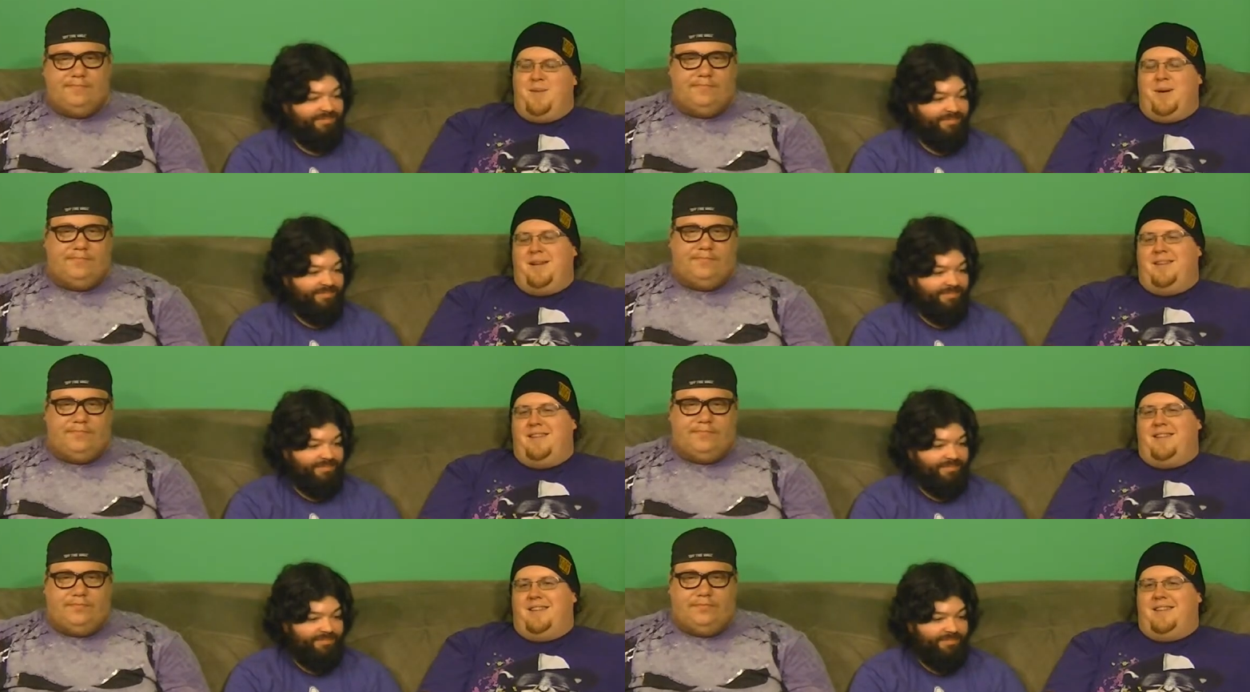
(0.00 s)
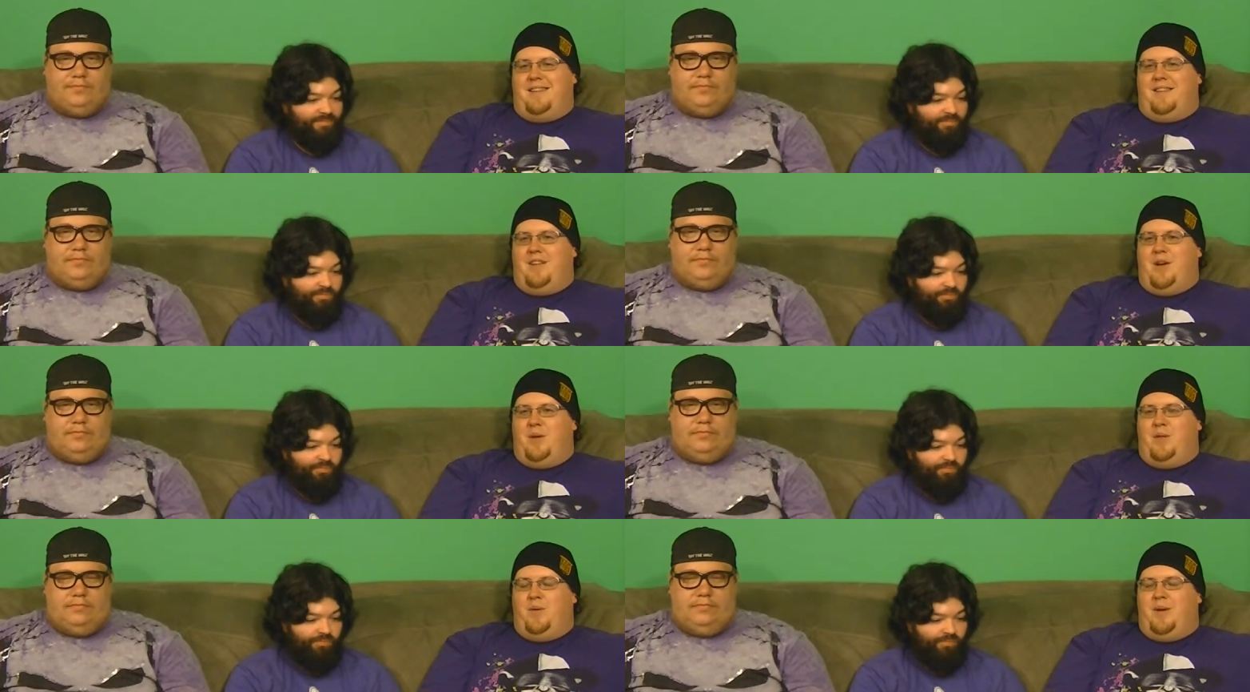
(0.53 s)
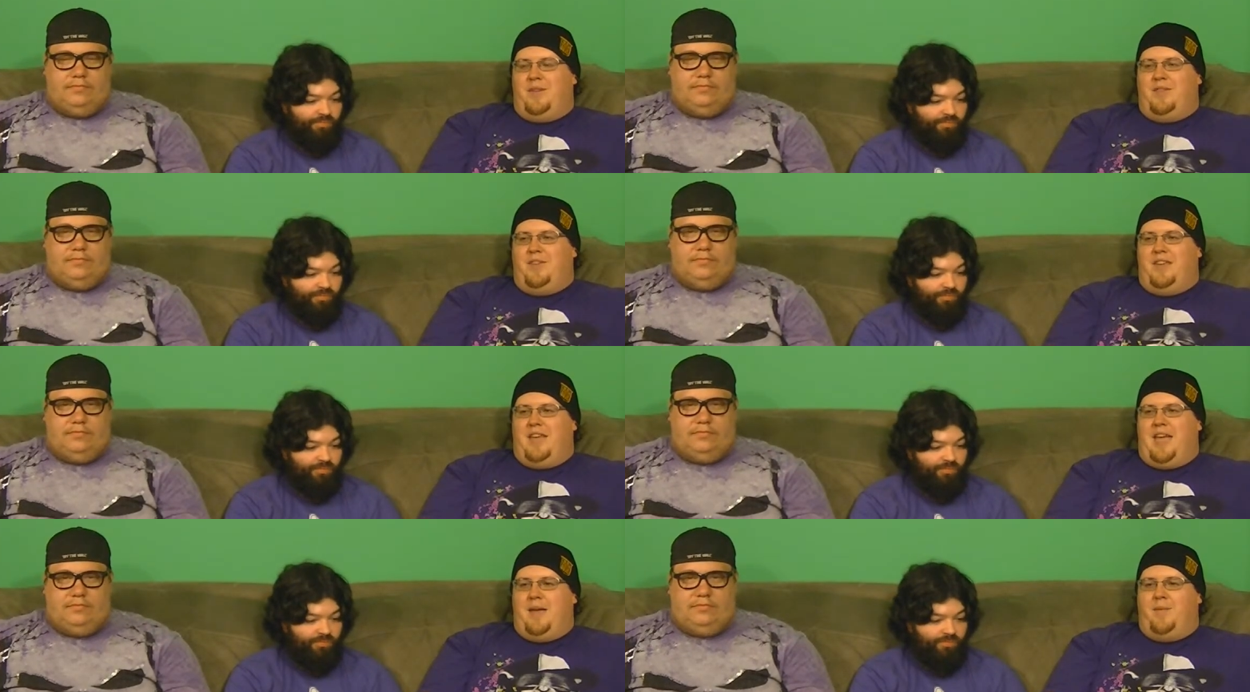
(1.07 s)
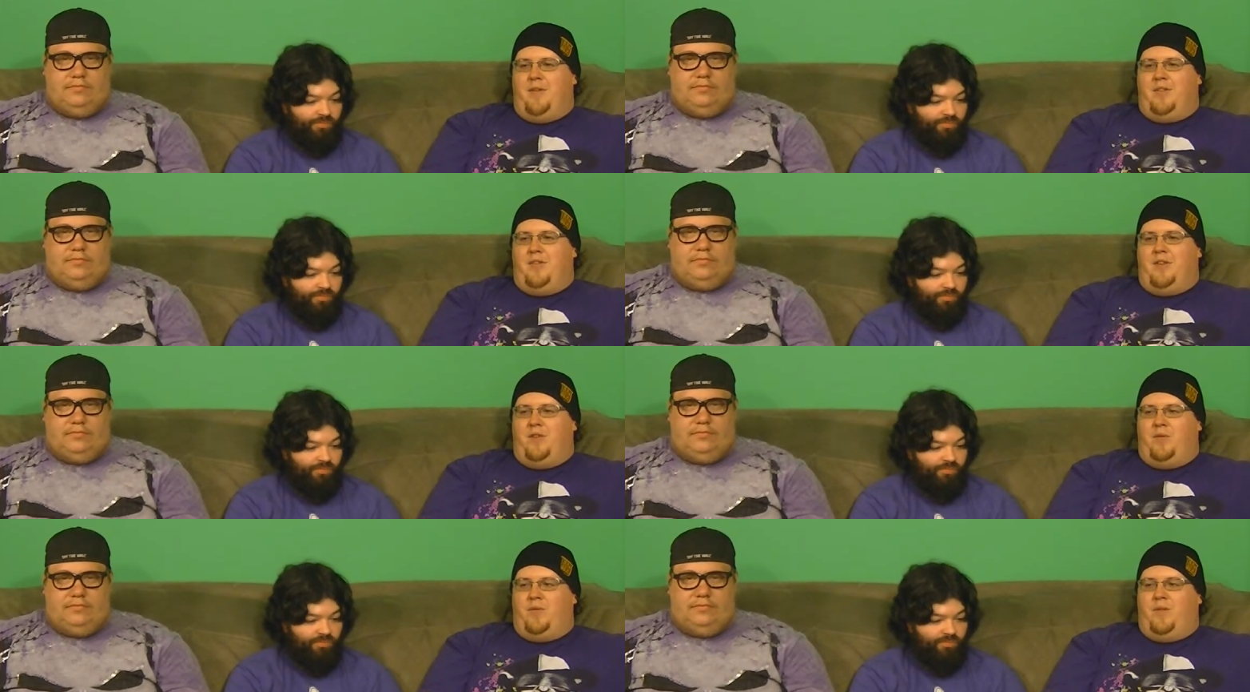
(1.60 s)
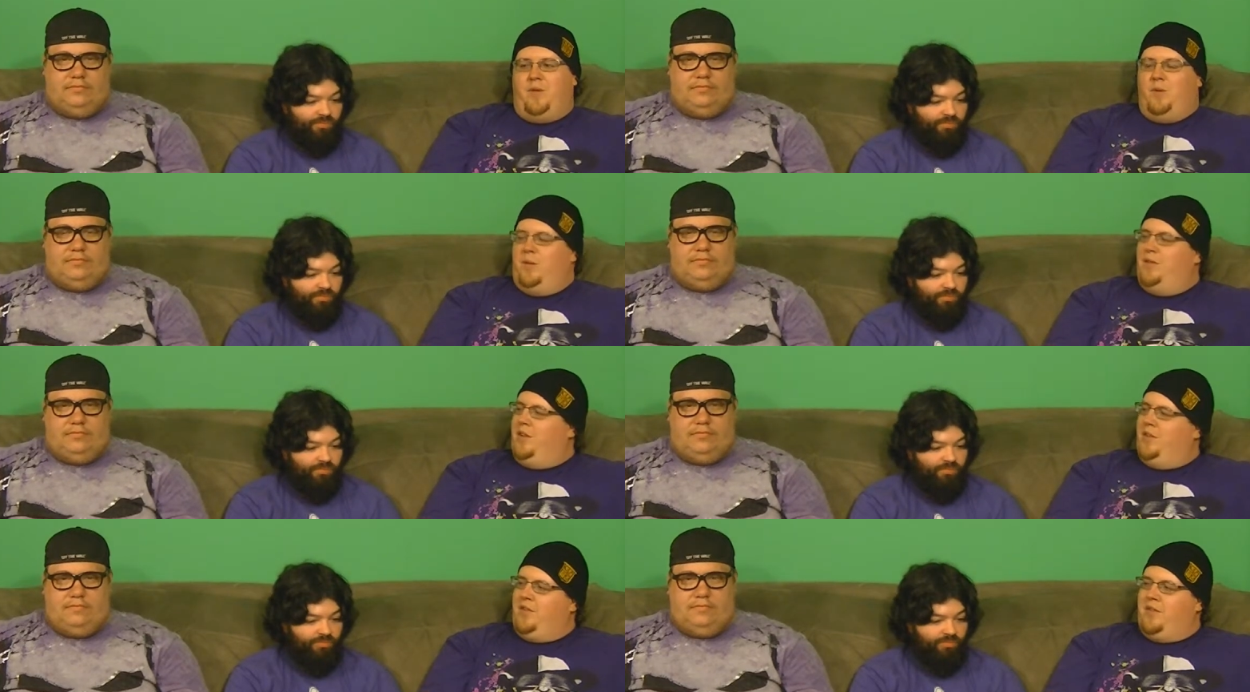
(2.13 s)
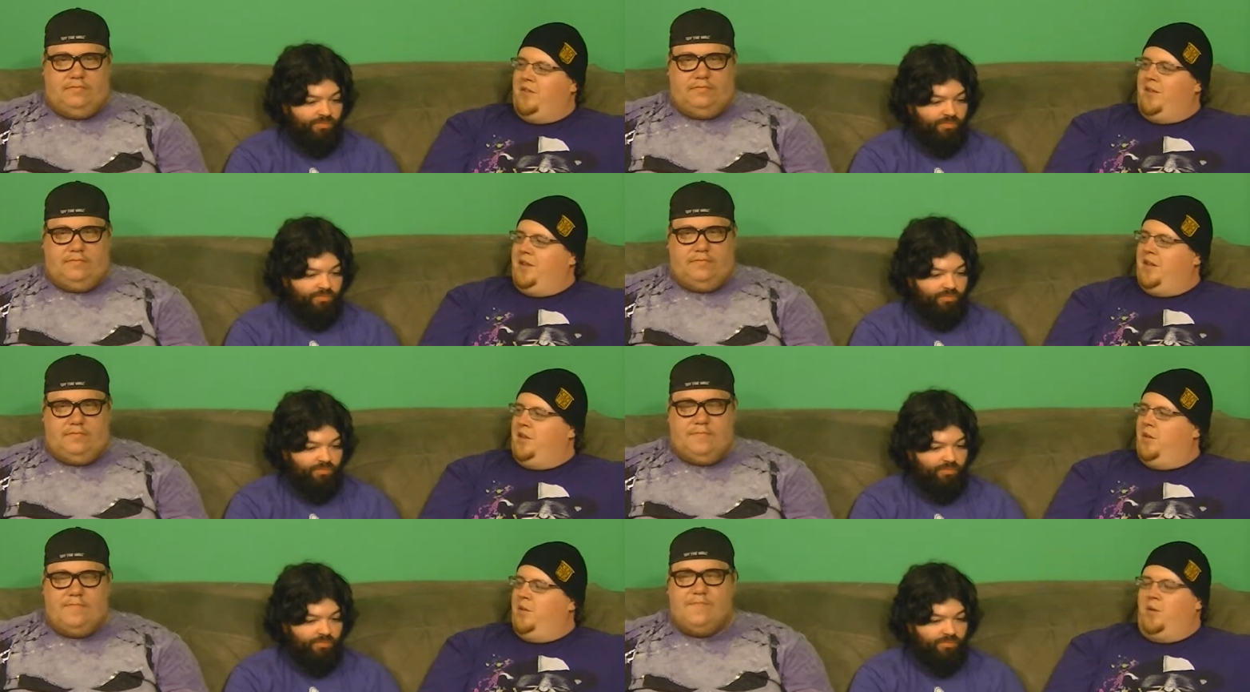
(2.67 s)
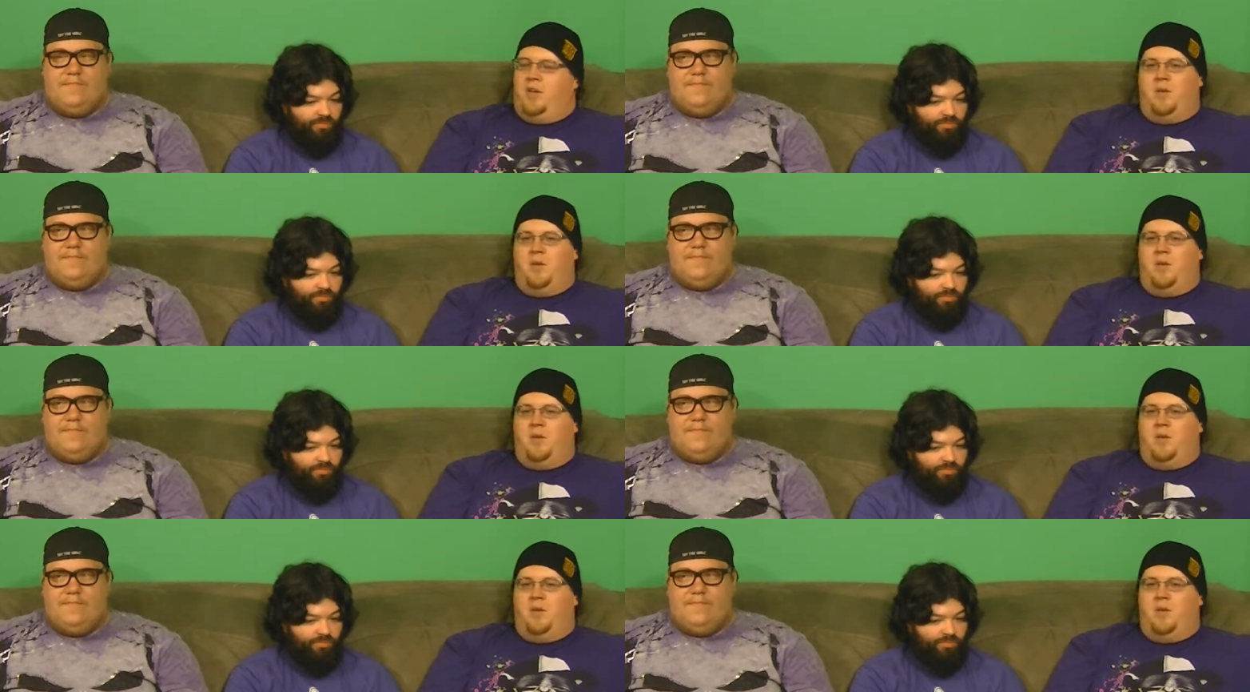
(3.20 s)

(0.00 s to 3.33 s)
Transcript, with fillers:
Speaker 1: But no, the rest of the game is, is filled with tons of stuff like that, though.